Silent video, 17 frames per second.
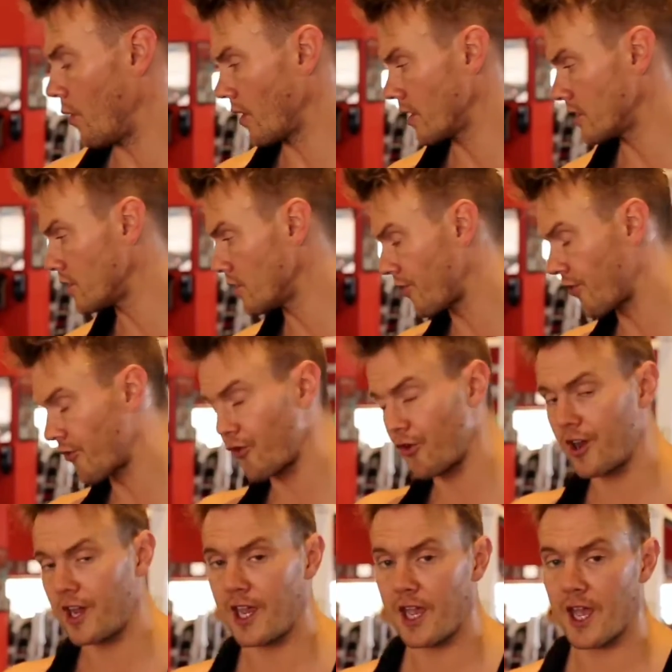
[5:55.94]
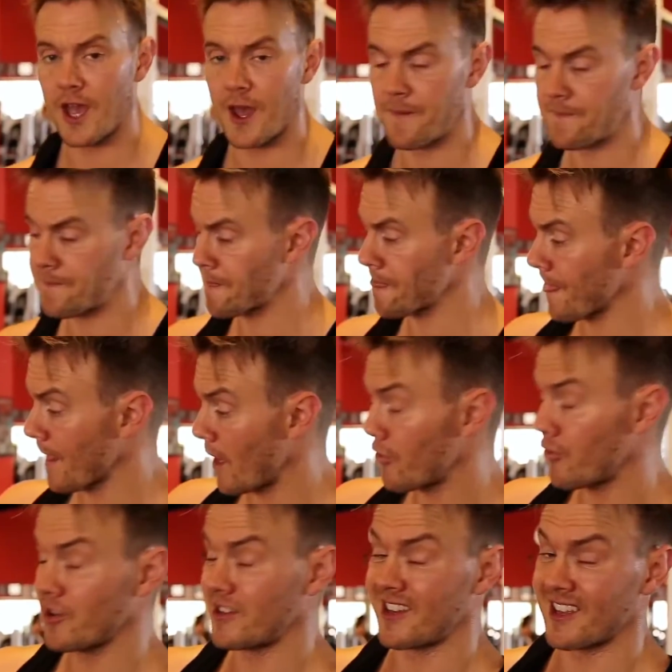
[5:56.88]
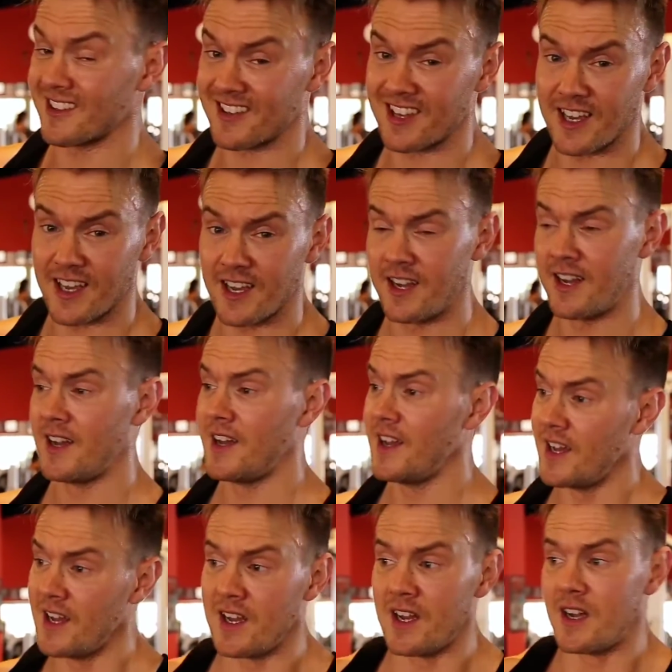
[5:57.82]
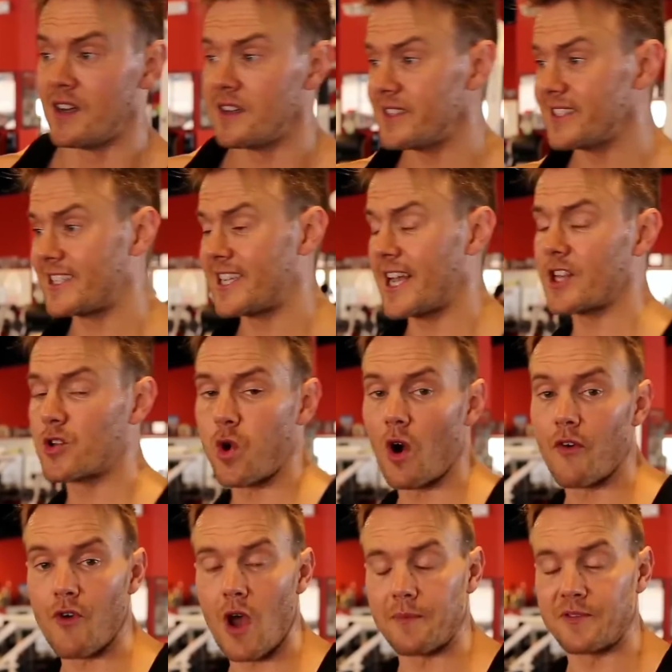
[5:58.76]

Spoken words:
we're gonna do three sets here, 10, 12